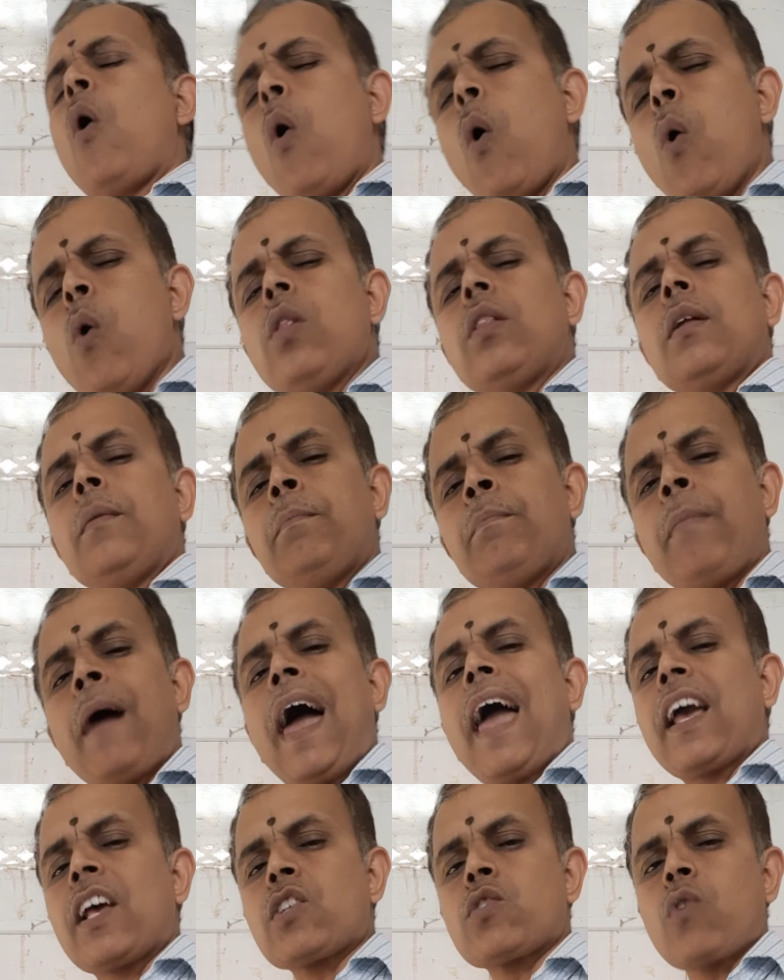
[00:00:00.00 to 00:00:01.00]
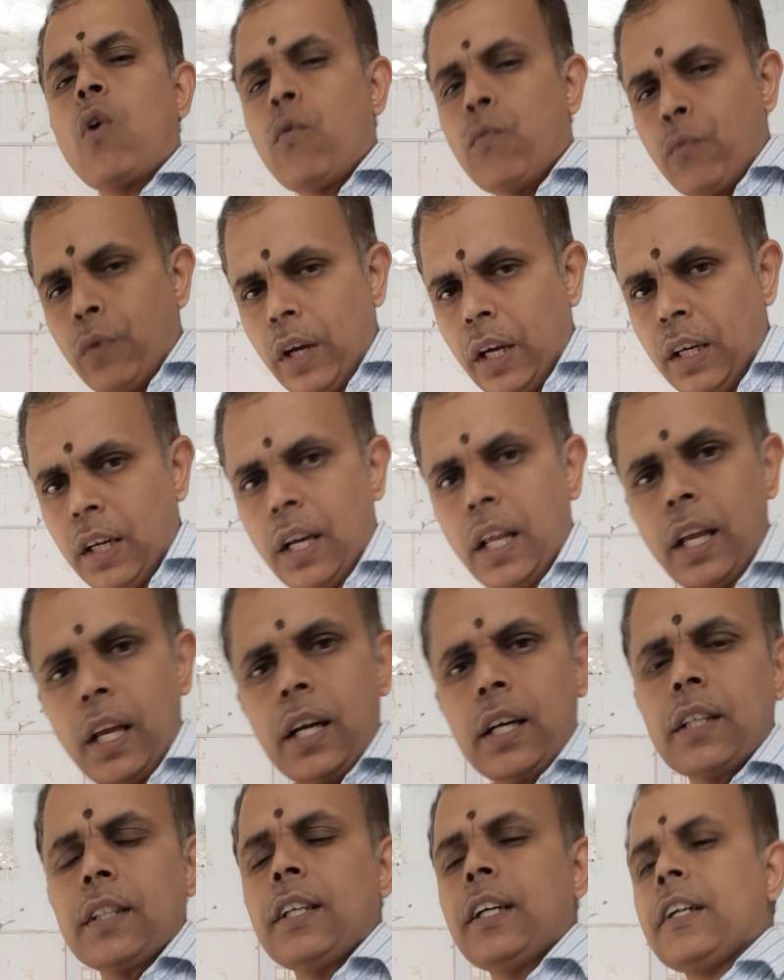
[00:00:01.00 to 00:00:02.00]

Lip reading: all the banks of India.